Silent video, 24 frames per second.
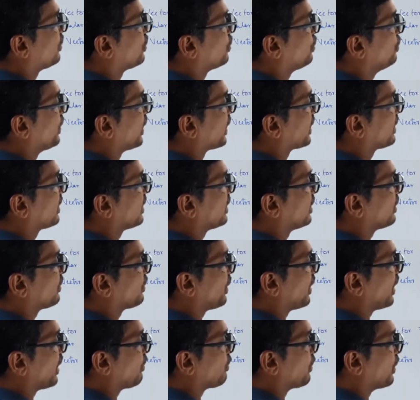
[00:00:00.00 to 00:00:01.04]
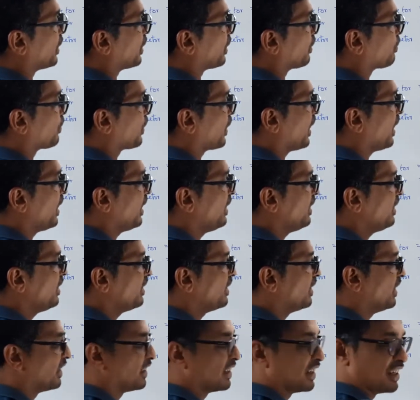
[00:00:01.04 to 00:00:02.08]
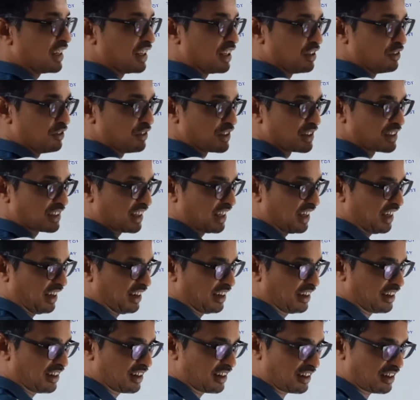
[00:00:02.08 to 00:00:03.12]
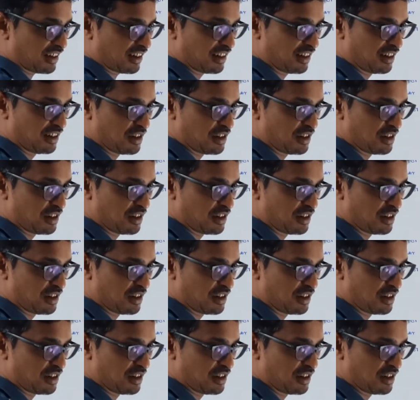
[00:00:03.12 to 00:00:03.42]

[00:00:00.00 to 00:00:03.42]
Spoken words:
vectors when I multiply, it can give a scalar.